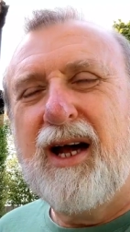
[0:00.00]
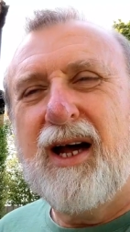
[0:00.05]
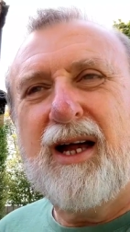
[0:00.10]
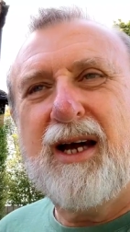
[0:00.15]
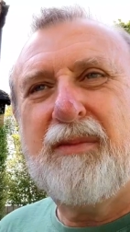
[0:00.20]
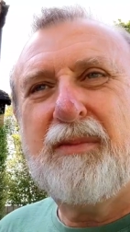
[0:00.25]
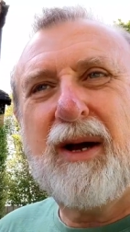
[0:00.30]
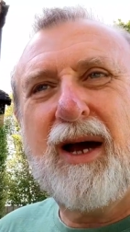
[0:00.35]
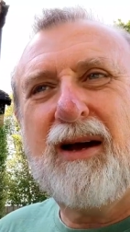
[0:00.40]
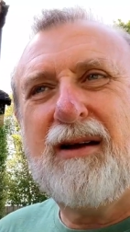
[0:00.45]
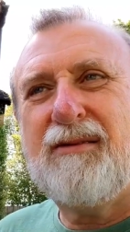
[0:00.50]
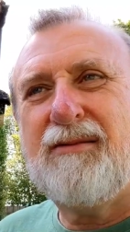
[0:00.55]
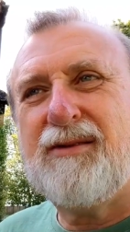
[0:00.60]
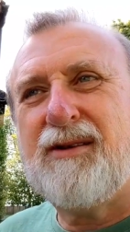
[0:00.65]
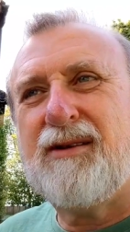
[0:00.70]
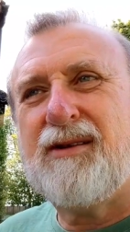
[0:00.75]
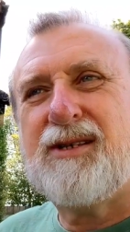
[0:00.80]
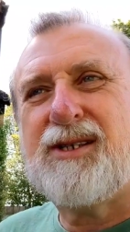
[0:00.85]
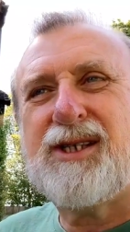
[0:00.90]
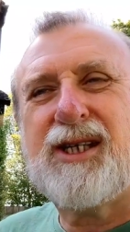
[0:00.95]
I had about
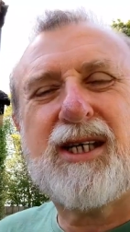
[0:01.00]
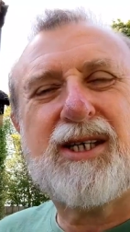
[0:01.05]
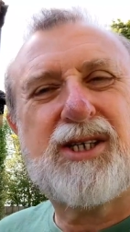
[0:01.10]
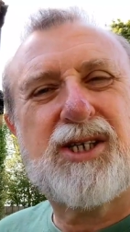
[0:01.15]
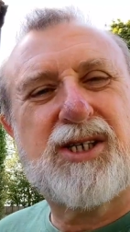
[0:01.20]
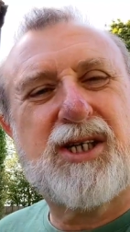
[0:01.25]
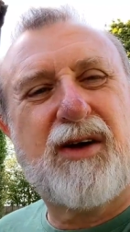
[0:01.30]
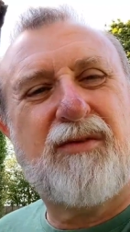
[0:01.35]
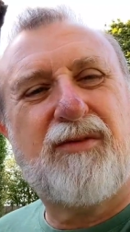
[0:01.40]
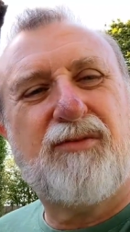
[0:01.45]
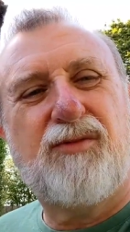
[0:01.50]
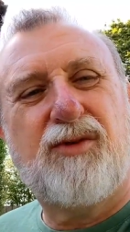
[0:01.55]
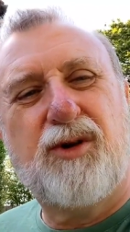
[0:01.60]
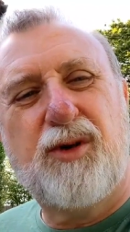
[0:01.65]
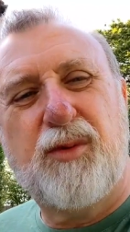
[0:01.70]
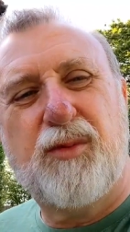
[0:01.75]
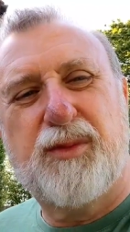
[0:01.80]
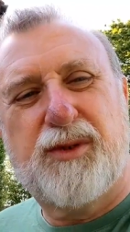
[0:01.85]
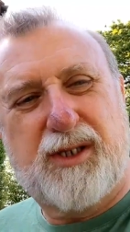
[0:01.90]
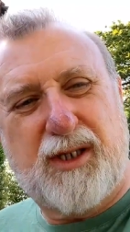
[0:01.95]
six or seven
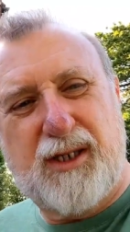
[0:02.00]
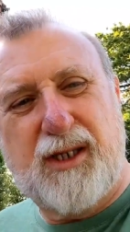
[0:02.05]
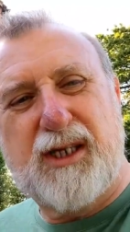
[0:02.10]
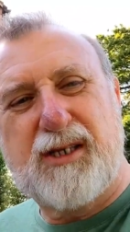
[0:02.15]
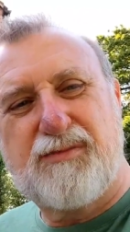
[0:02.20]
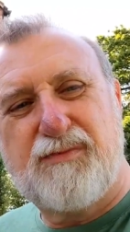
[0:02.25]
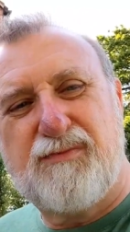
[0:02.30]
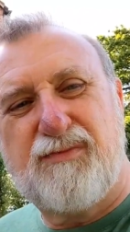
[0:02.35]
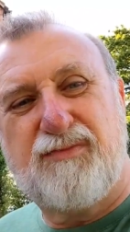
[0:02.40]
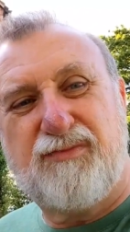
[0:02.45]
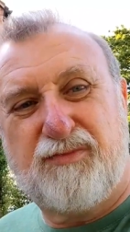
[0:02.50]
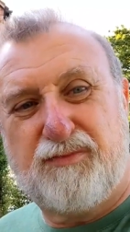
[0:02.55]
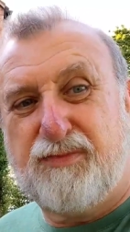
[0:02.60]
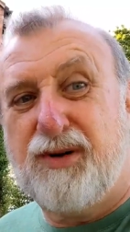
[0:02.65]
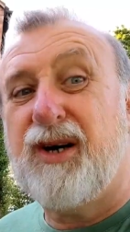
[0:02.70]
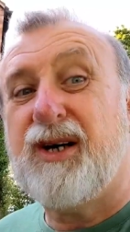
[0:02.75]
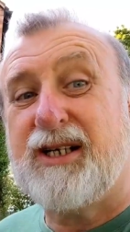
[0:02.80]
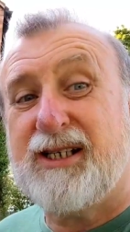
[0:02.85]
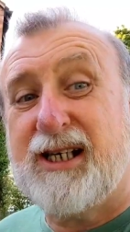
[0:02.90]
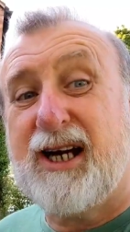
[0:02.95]
rooms in this
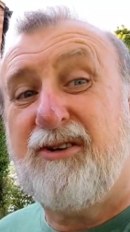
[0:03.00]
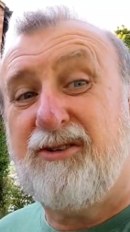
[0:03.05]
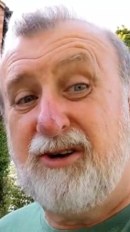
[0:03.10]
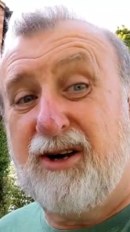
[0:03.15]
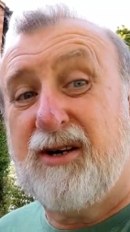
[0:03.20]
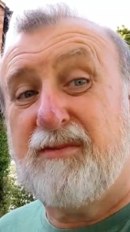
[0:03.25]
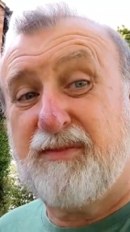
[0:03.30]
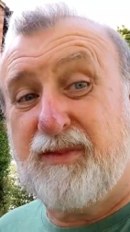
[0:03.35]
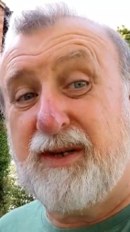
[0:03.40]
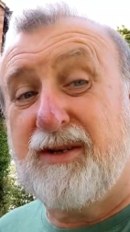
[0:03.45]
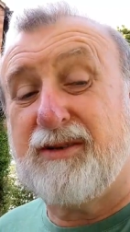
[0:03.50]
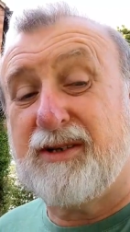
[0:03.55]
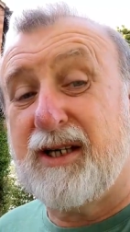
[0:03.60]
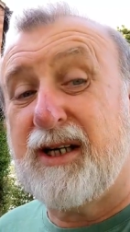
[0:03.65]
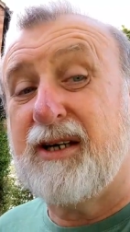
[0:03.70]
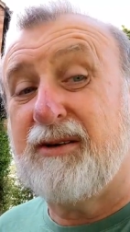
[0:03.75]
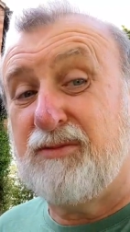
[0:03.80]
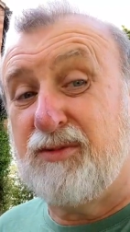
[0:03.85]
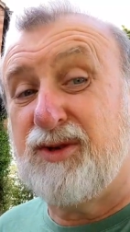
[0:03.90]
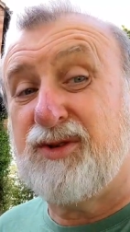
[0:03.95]
pretty derelict
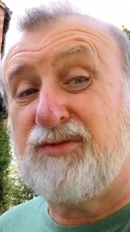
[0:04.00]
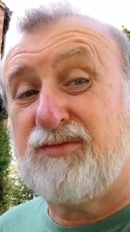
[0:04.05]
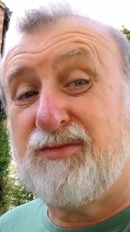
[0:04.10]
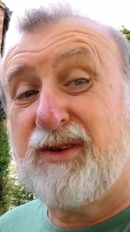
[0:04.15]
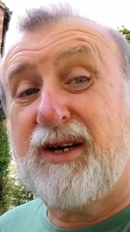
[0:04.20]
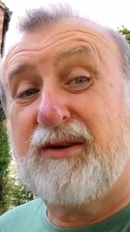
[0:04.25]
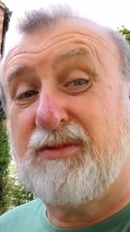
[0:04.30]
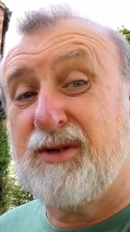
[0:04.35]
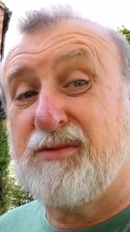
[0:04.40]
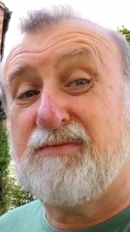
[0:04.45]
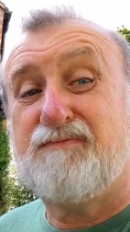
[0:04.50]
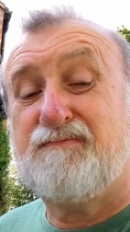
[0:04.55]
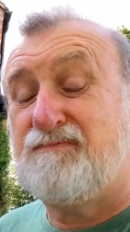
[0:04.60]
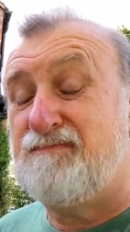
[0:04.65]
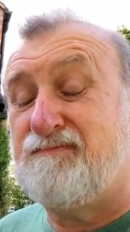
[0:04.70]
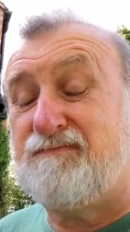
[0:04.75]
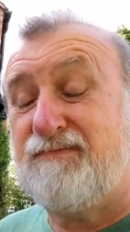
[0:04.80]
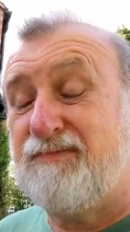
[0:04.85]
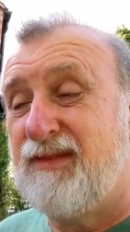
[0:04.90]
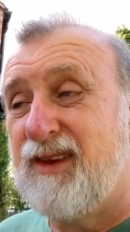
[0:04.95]
building. It was it was
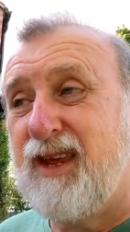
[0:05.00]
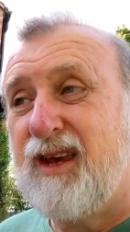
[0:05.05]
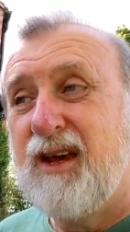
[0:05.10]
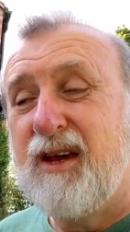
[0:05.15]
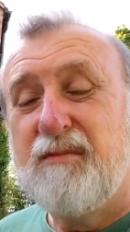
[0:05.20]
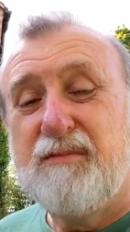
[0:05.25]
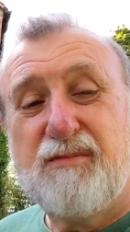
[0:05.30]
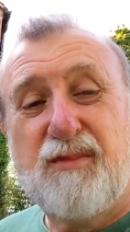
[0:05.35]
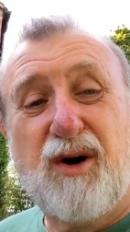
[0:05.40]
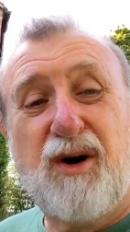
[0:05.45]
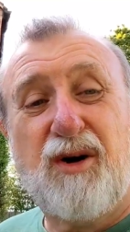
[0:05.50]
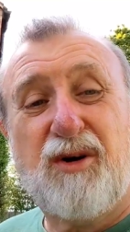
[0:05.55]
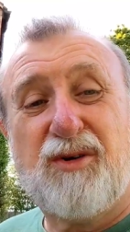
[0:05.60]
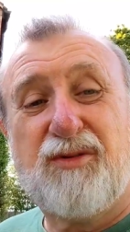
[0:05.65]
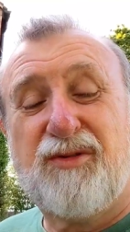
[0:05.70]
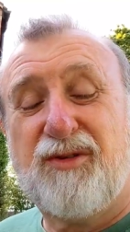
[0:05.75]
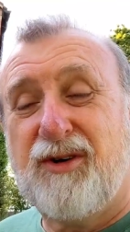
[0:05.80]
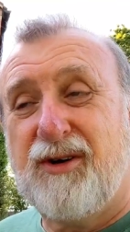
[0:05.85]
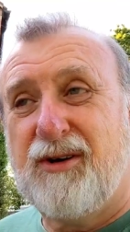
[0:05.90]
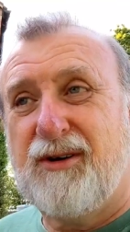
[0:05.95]

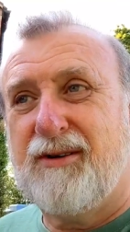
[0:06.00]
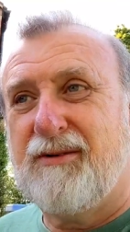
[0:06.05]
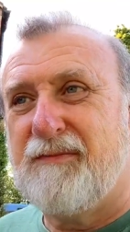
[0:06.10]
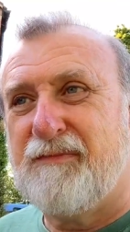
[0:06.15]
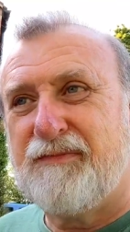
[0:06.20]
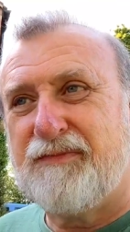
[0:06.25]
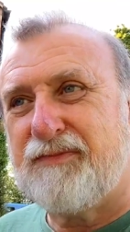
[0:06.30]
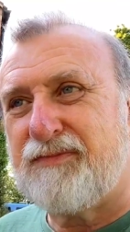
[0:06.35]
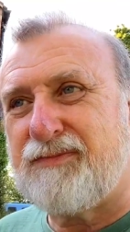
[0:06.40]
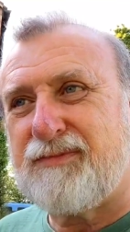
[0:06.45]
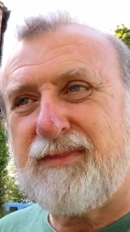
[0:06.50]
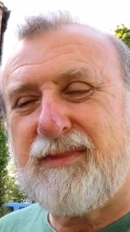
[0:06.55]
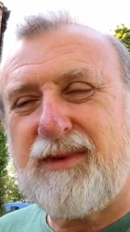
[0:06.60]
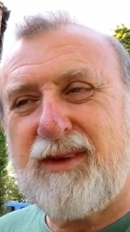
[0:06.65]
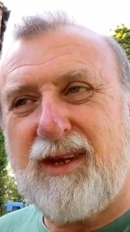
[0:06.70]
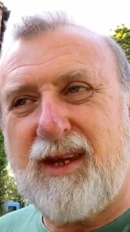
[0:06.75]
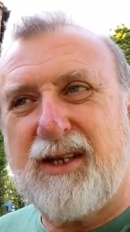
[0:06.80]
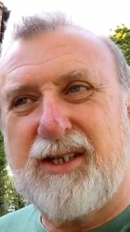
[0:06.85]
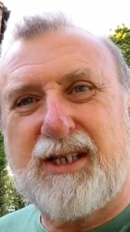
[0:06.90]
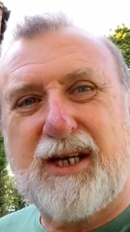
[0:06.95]
marked for
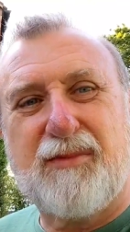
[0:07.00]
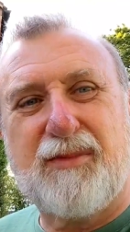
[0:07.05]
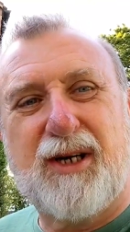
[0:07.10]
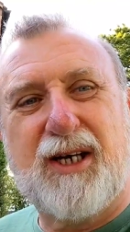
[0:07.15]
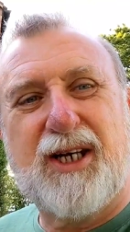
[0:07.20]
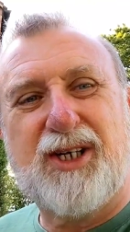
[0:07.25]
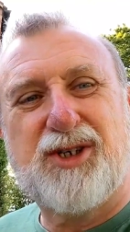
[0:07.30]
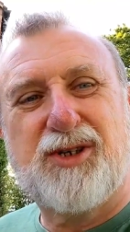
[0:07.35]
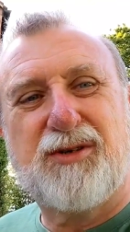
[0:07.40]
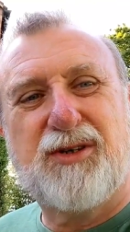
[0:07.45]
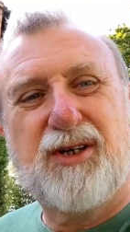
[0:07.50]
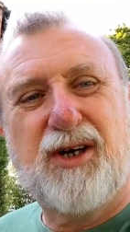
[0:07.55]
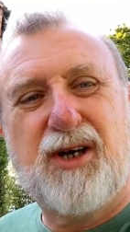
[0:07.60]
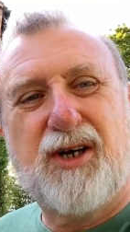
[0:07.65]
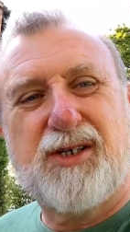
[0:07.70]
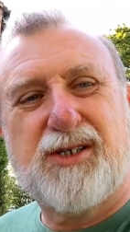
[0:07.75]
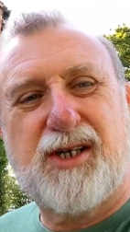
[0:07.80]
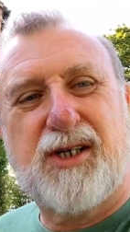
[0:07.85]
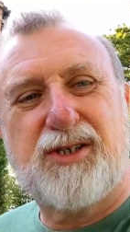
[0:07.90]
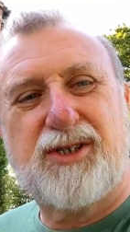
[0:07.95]
demolition
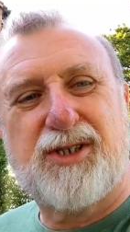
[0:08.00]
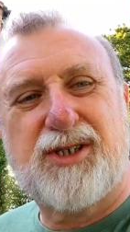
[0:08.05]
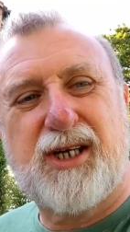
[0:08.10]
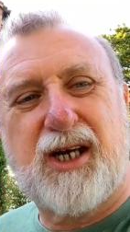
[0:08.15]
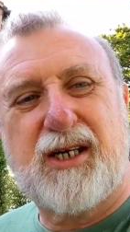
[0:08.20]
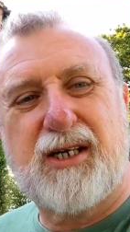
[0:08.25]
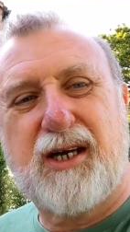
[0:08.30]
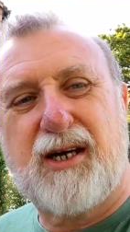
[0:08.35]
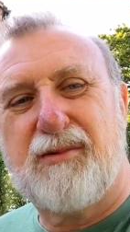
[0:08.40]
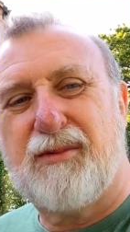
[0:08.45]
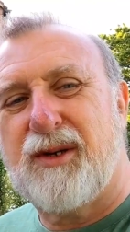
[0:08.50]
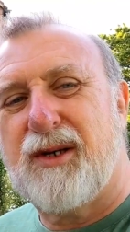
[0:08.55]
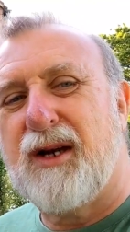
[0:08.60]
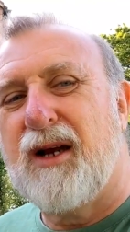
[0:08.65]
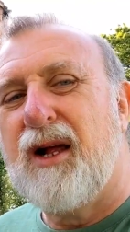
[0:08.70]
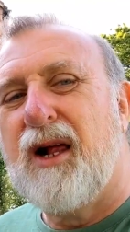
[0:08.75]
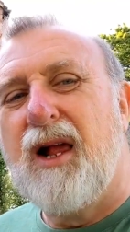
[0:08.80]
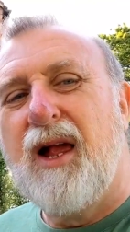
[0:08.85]
years and just hadn't happened.